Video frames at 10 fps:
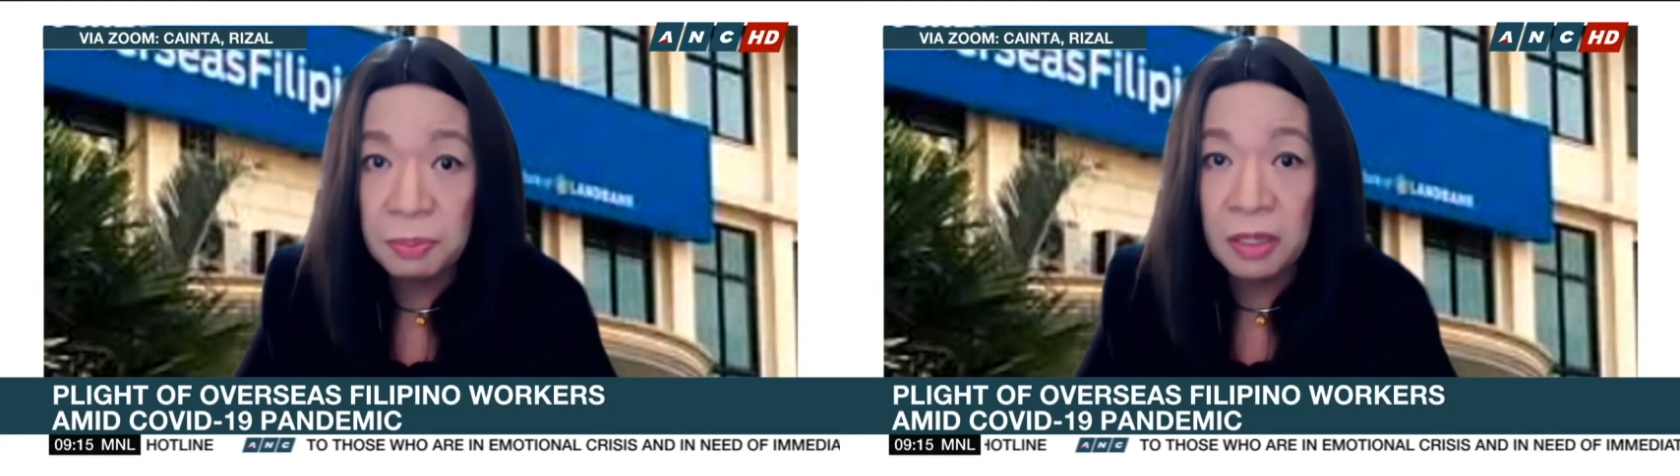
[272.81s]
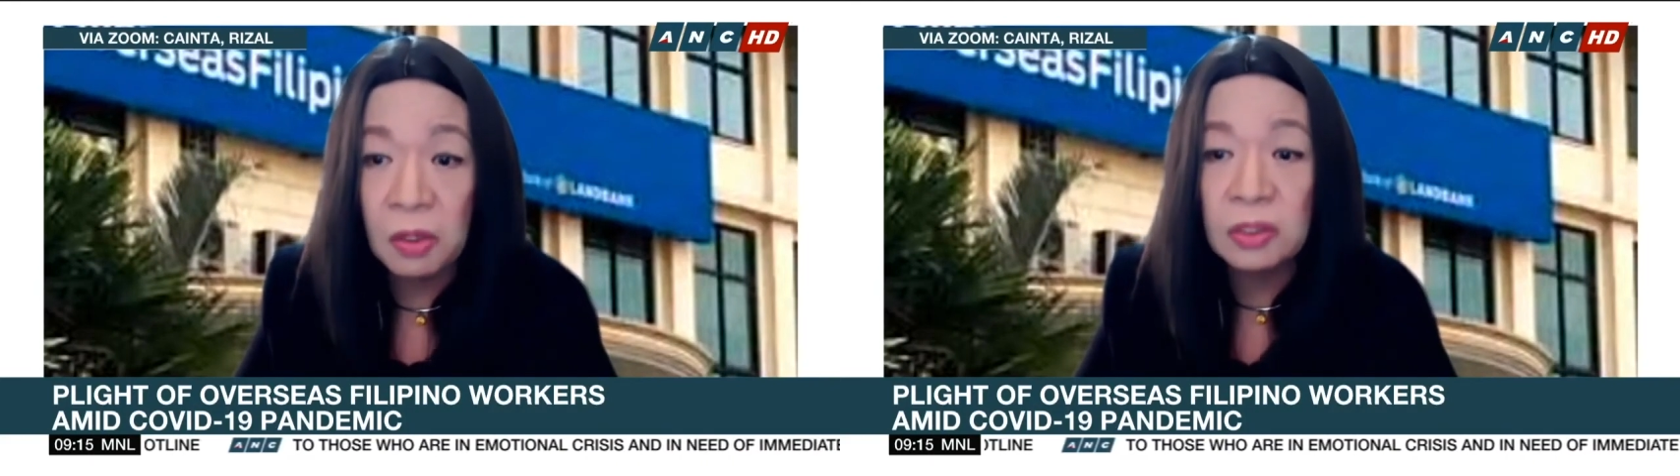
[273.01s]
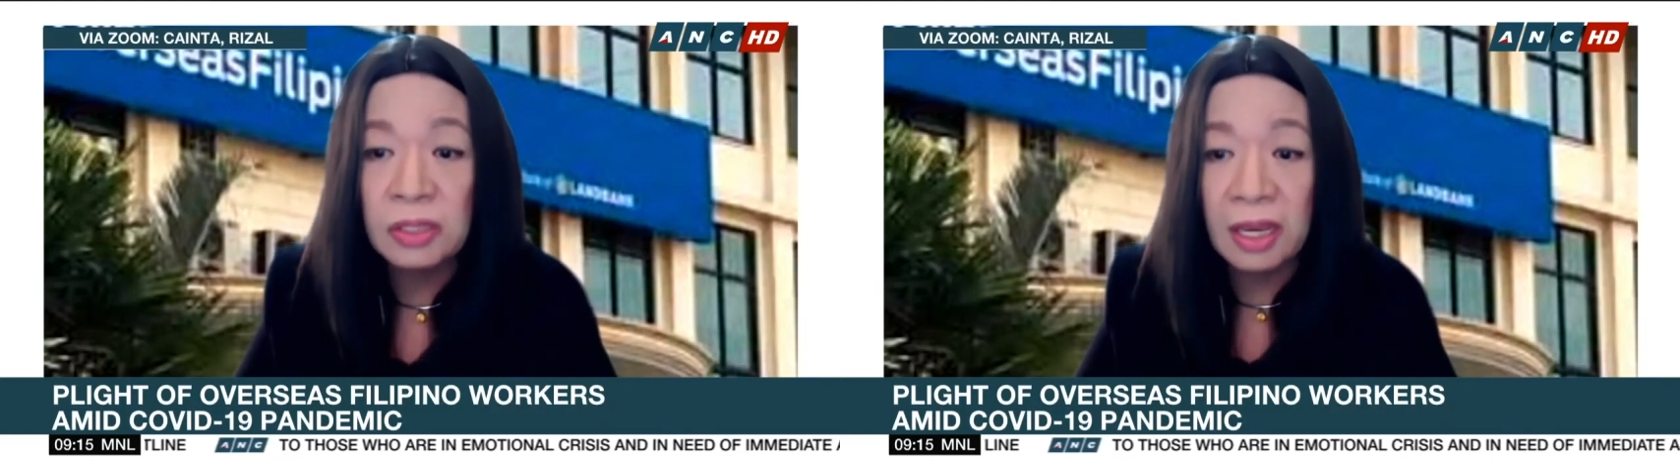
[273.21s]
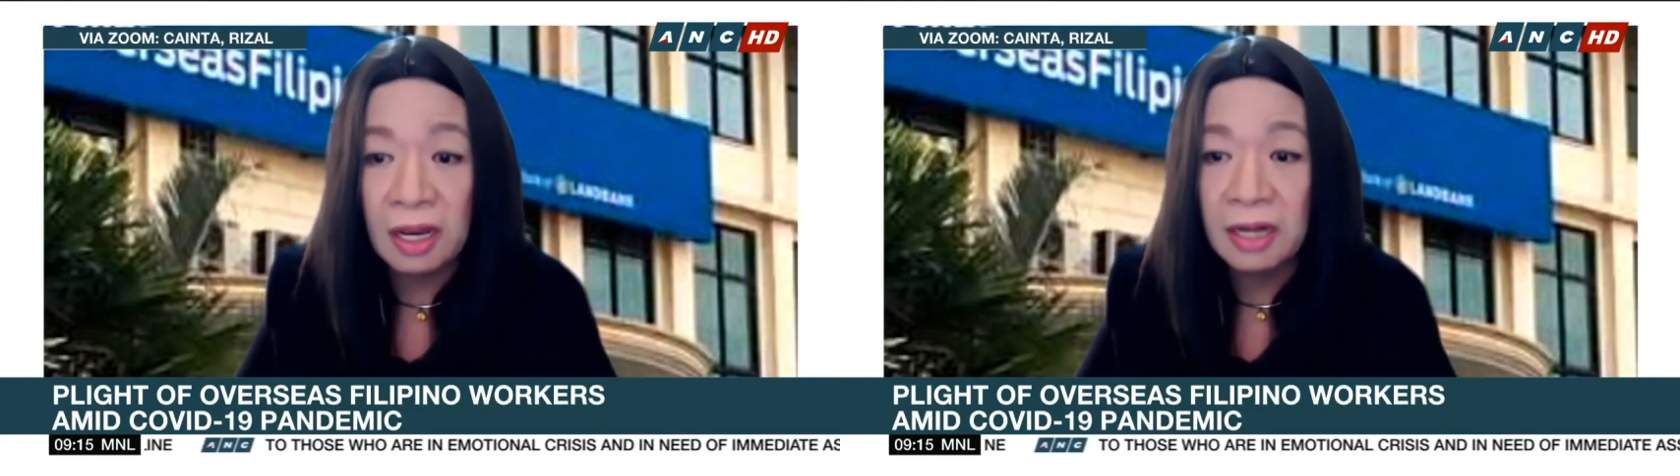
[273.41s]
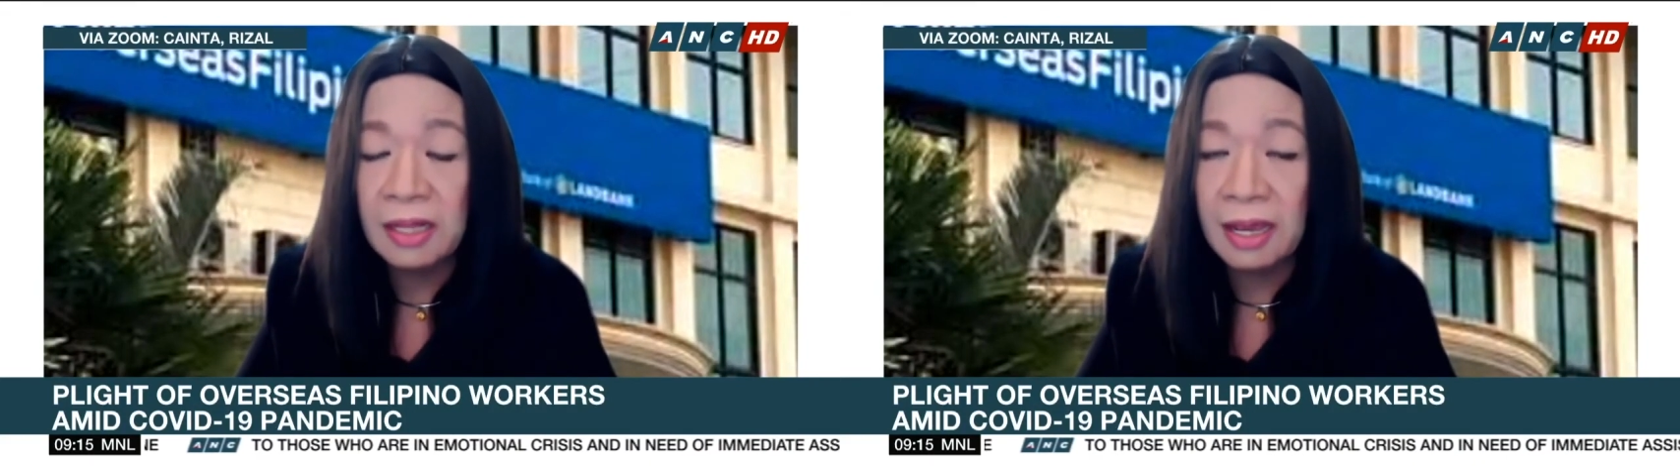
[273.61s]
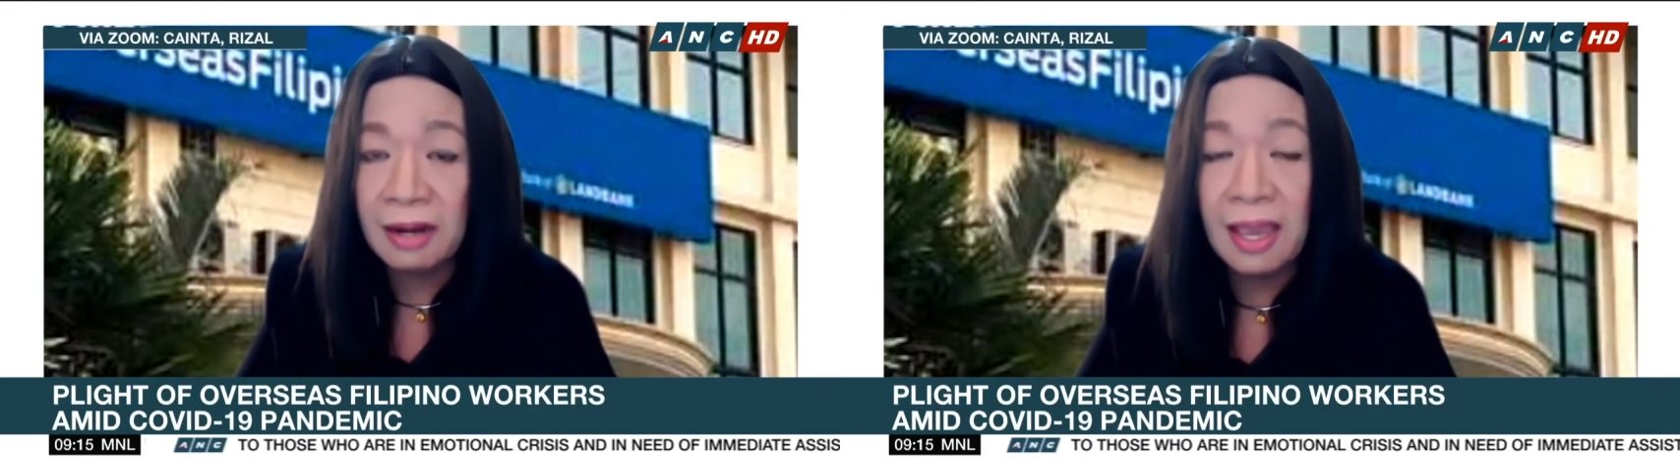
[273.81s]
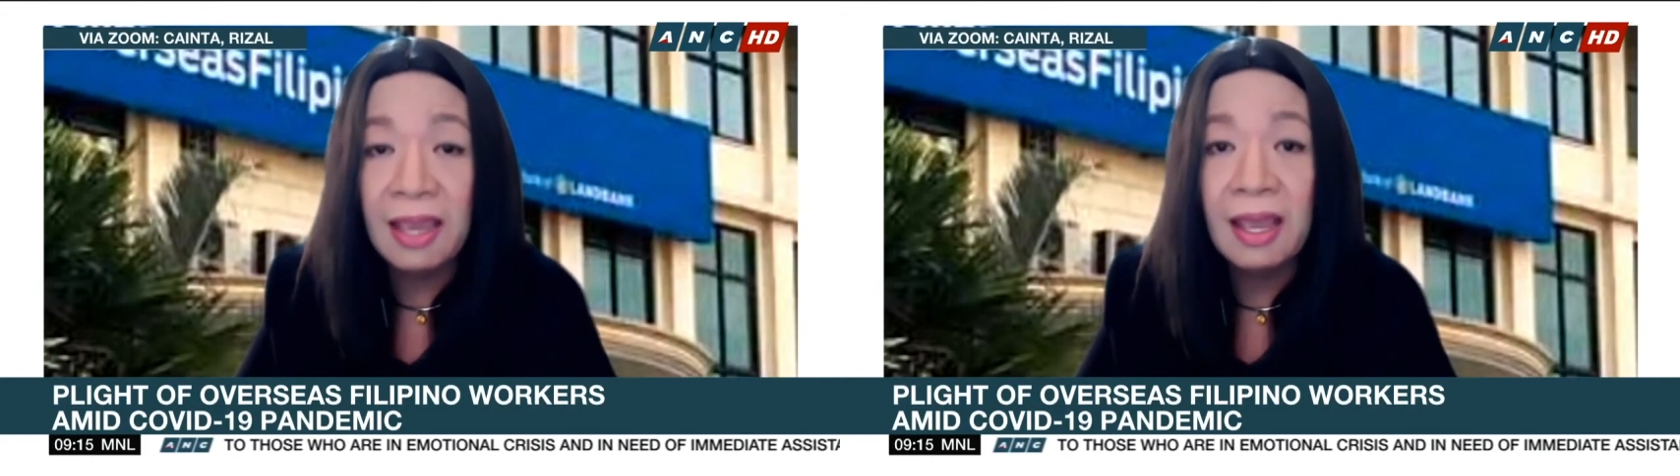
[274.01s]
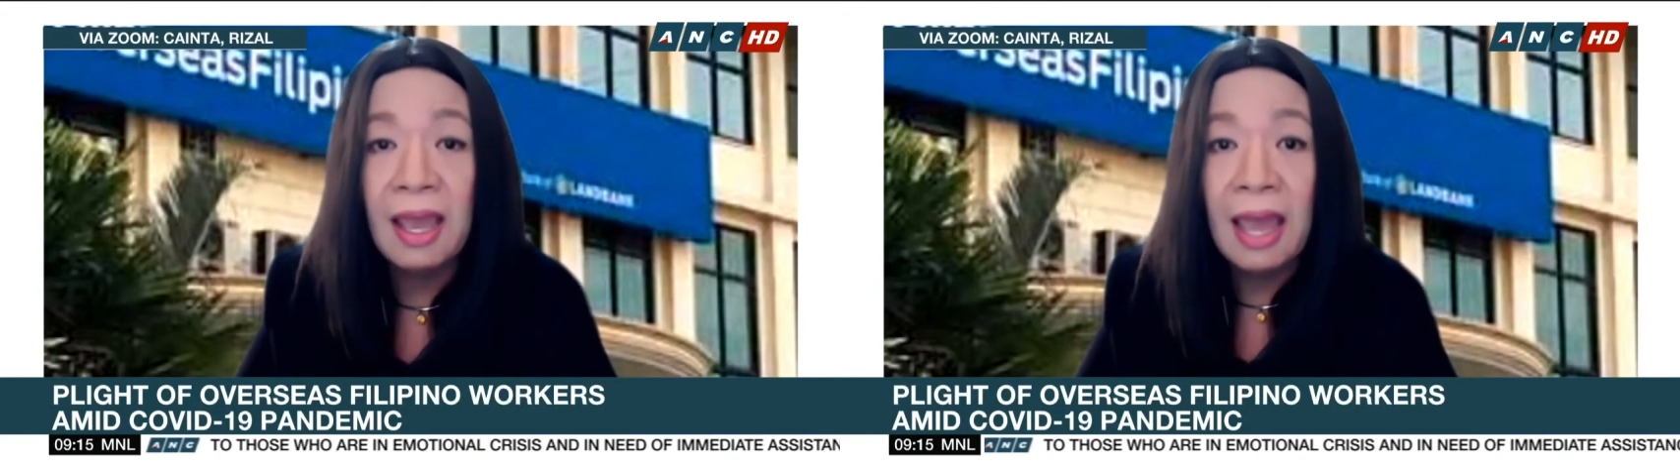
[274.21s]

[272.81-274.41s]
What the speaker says: because they are direct,